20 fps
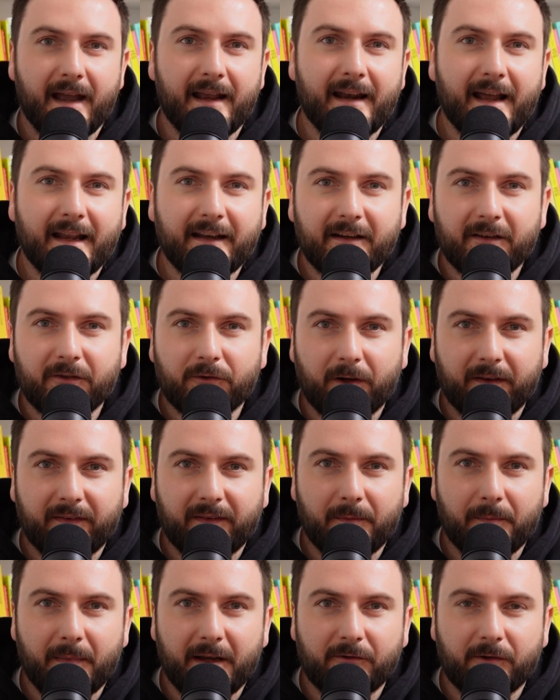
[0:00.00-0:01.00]
Another
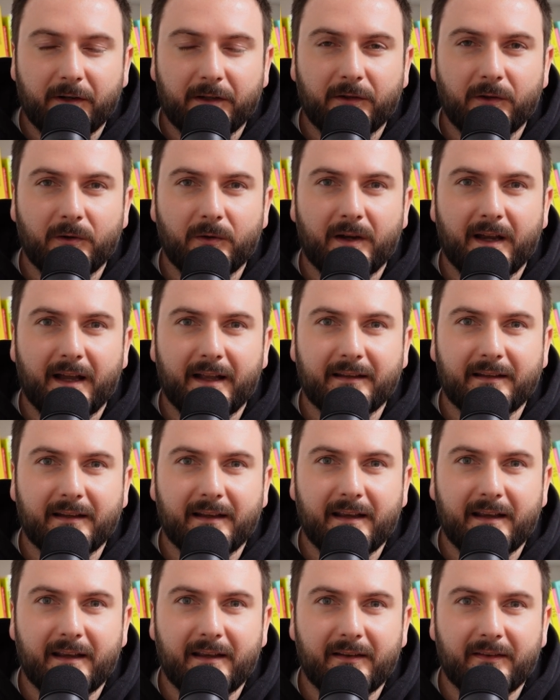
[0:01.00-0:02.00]
interesting metric to look at
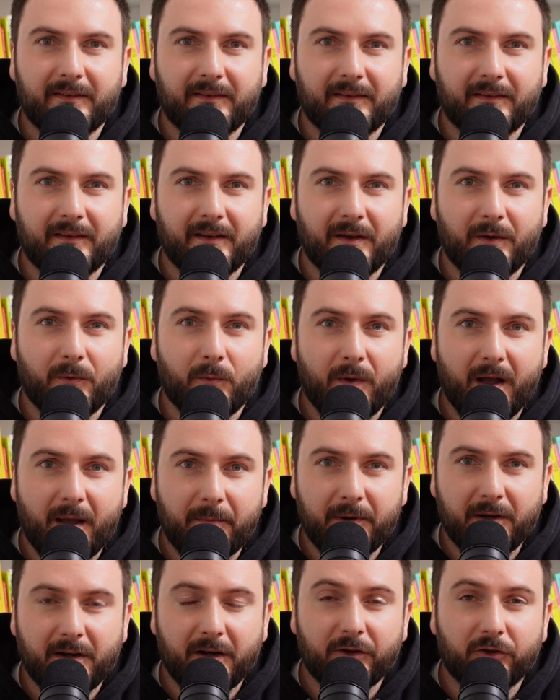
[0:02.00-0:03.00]
is the
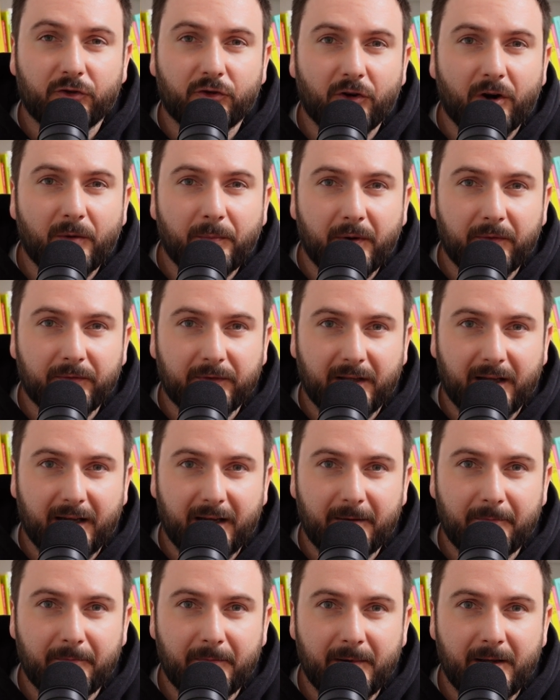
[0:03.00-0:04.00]
webinar drop-off
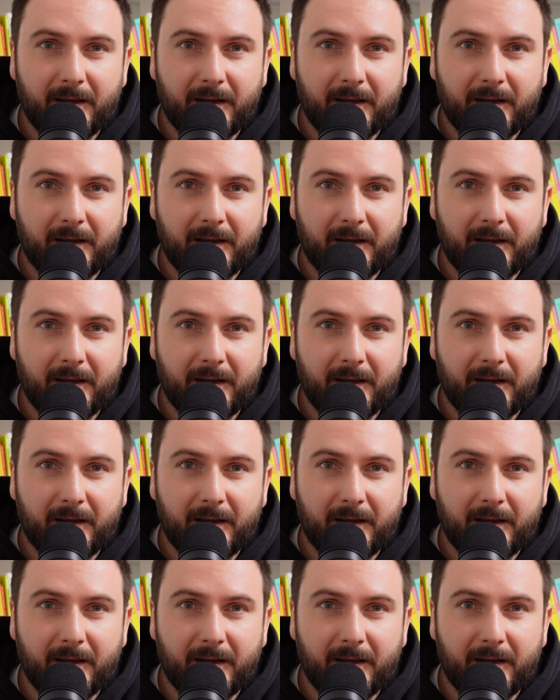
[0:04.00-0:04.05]
time.